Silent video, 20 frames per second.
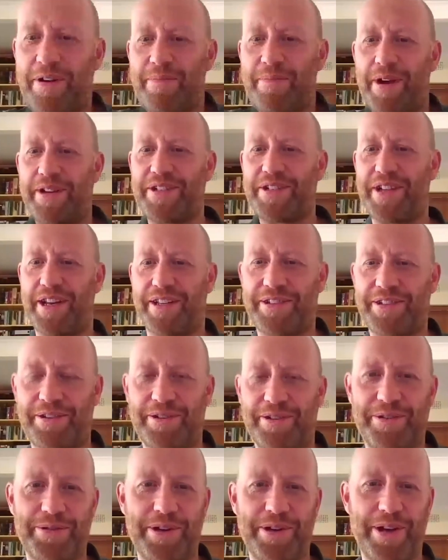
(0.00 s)

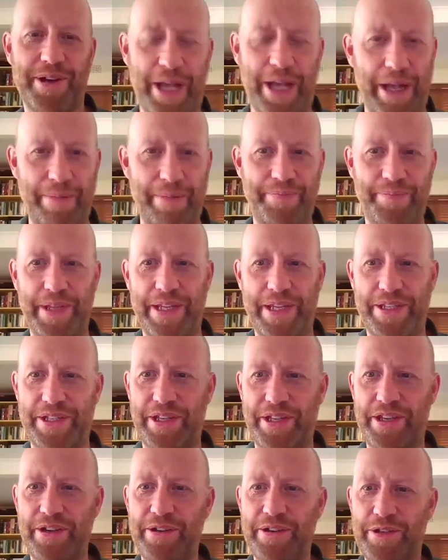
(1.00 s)
Alexandra. It's a
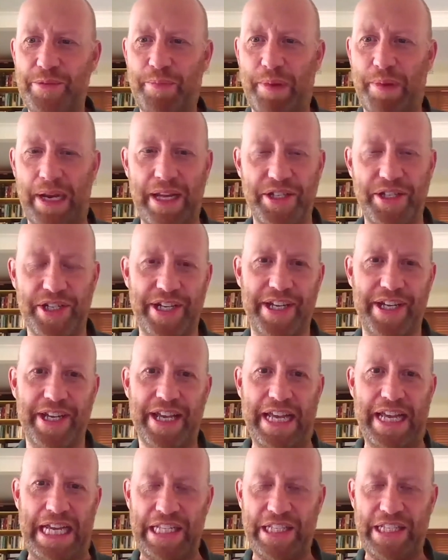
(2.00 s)
huge pleasure
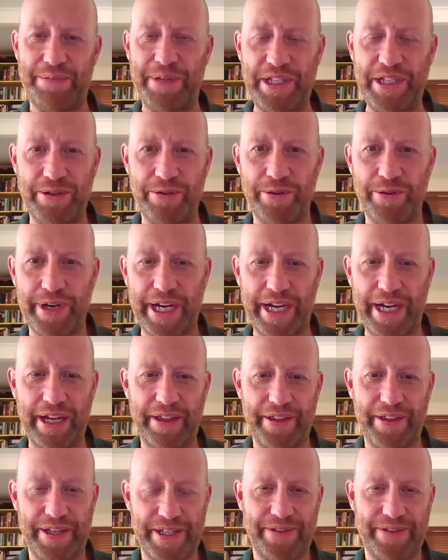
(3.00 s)
to be talking at this
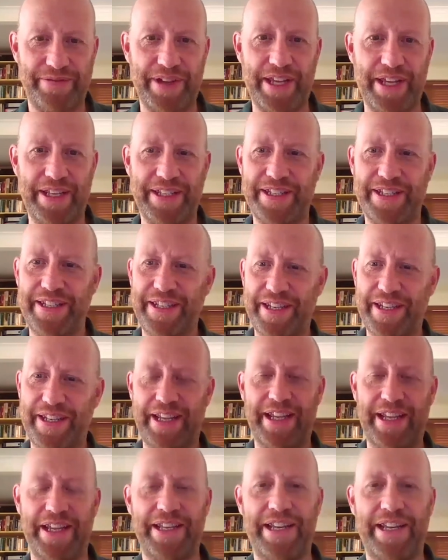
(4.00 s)
event.
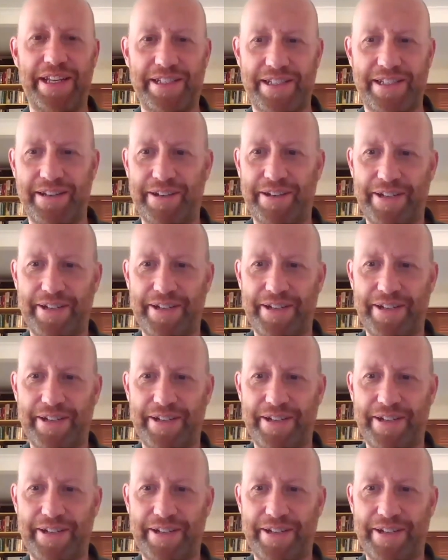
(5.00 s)
Next slide.